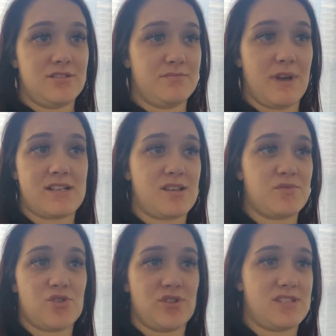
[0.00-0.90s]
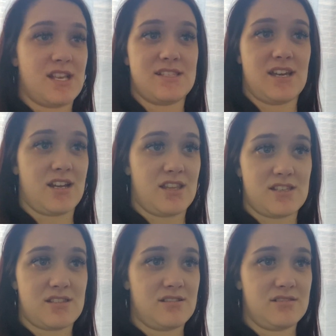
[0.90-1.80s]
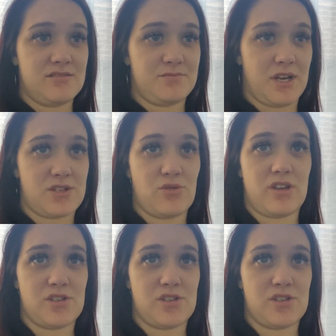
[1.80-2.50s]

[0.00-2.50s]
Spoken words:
make some sort of sense out of this by talking